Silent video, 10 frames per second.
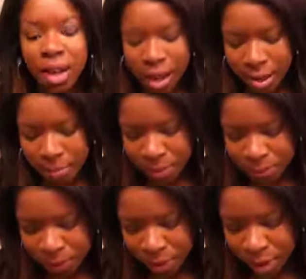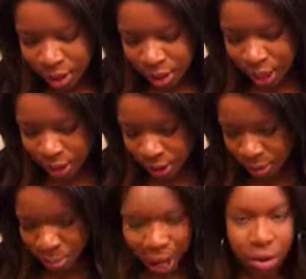
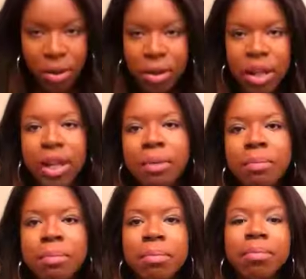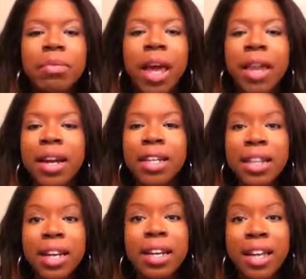lightener powder thing, and then I
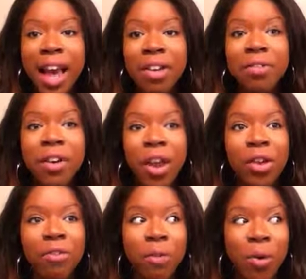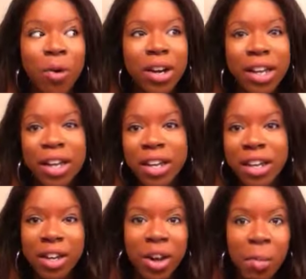dyed it again for another
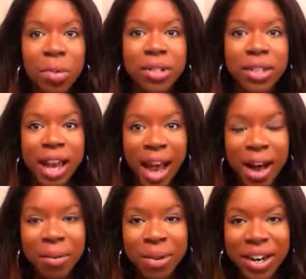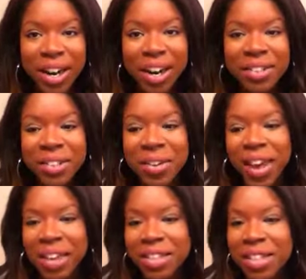40, almost an hour, and I was like,
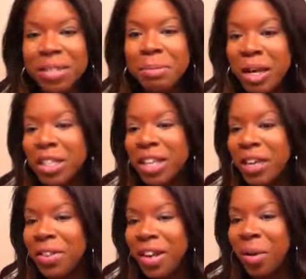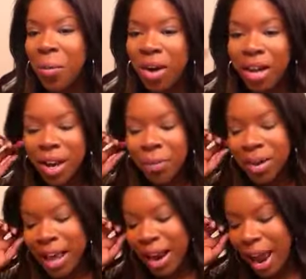okay, this is much lighter than I want it. And
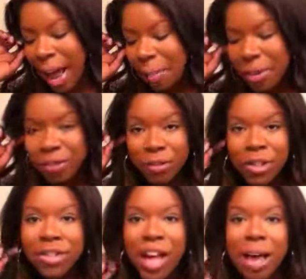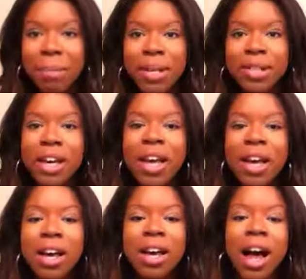what had happened the first time is
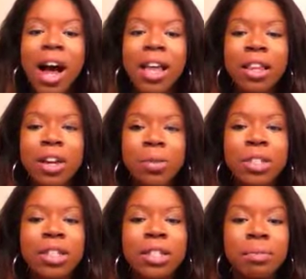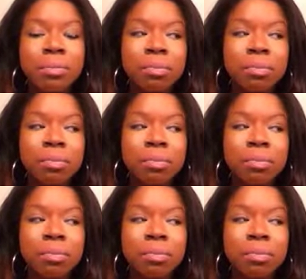I thought it was